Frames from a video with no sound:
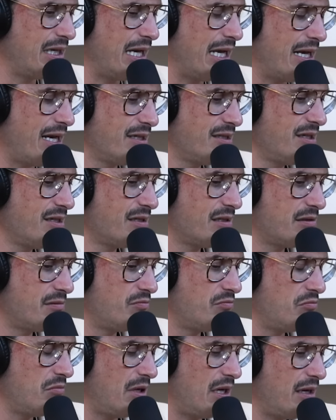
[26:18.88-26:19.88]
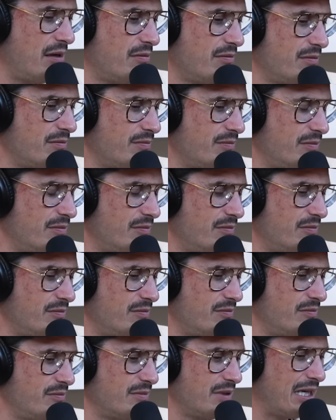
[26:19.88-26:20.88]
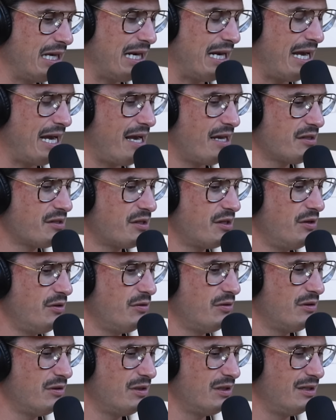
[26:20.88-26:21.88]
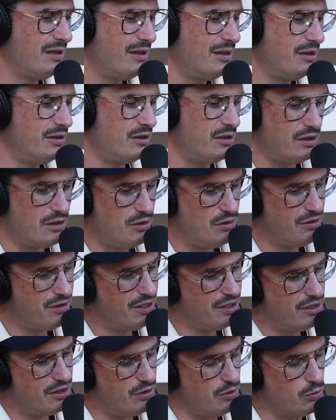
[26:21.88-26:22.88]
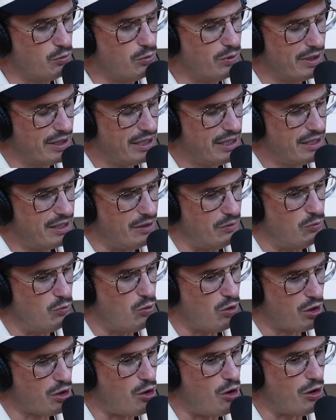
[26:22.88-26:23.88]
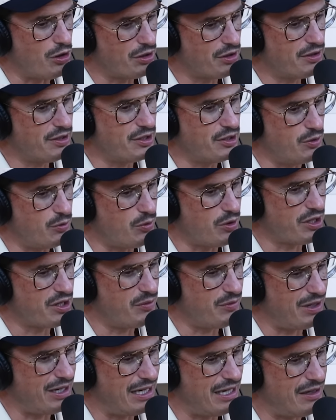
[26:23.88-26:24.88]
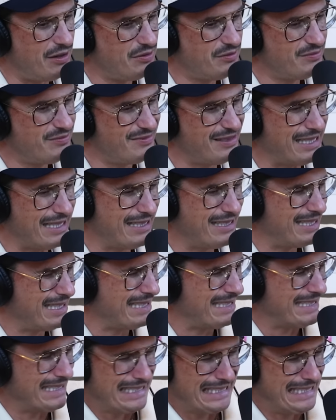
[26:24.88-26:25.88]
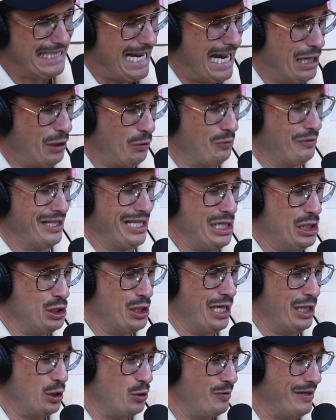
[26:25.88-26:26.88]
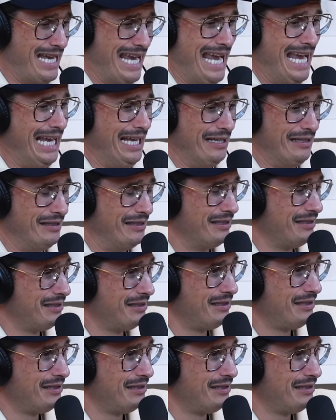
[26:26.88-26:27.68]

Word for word: can I just, can I ask you, do you think you really can work harder than you're working right now? I don't think that you can.